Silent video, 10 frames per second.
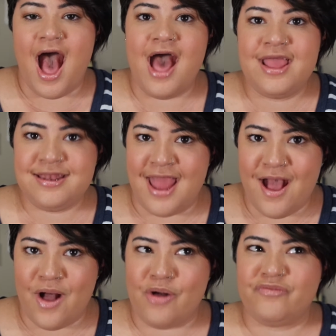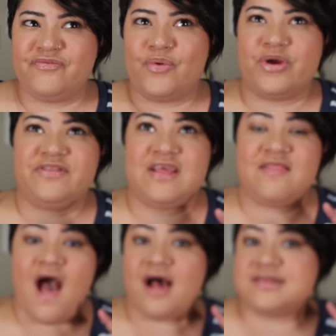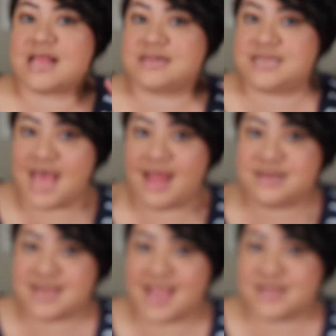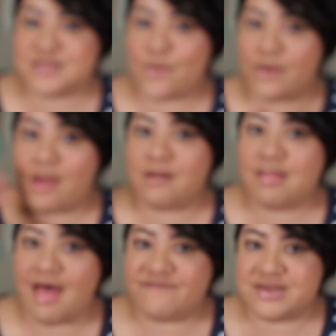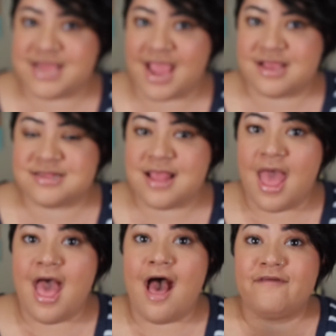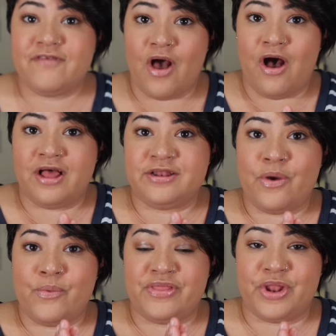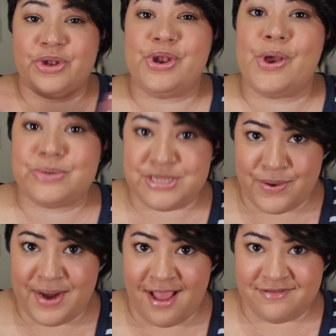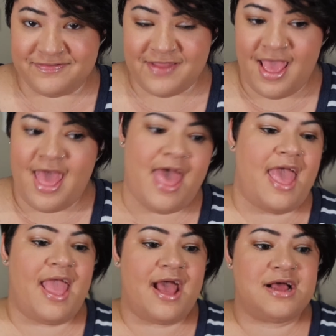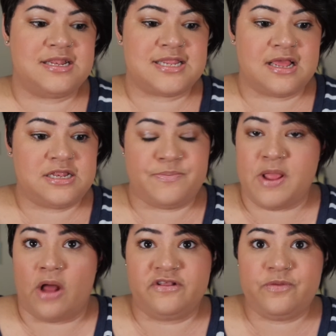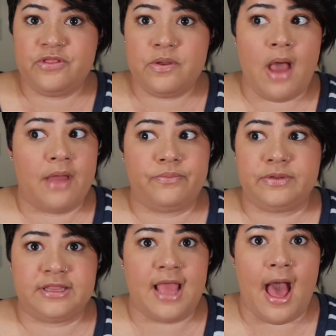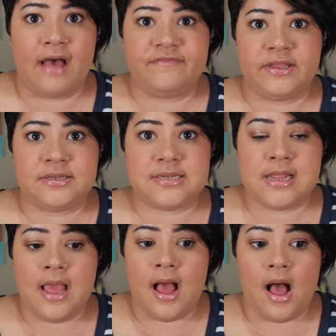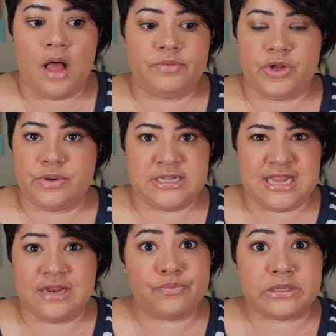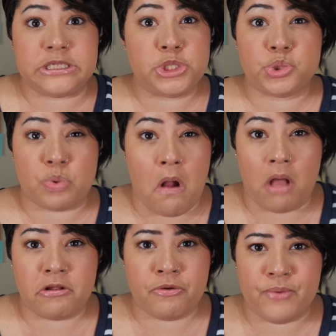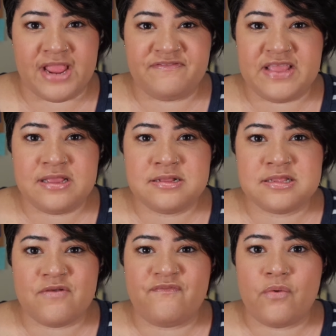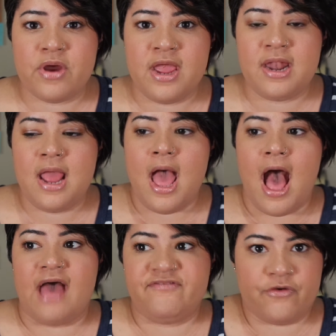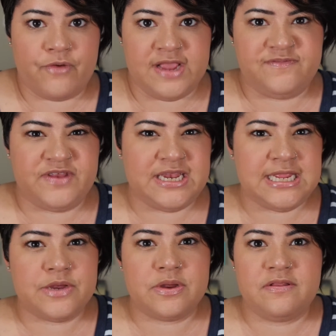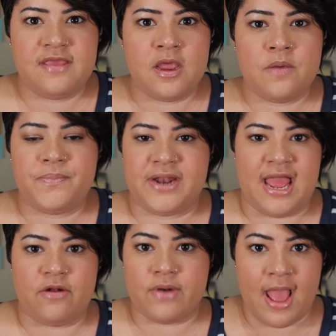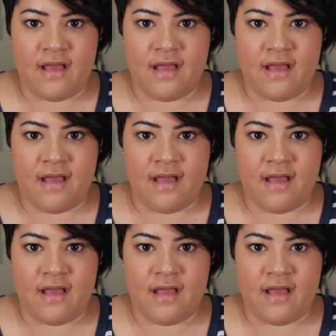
I now, for the last 10 days, going on 11 days, have gone with no soda. And to be honest with you, I really haven't noticed any really strong cravings for it. I've craved it here and there, but I don't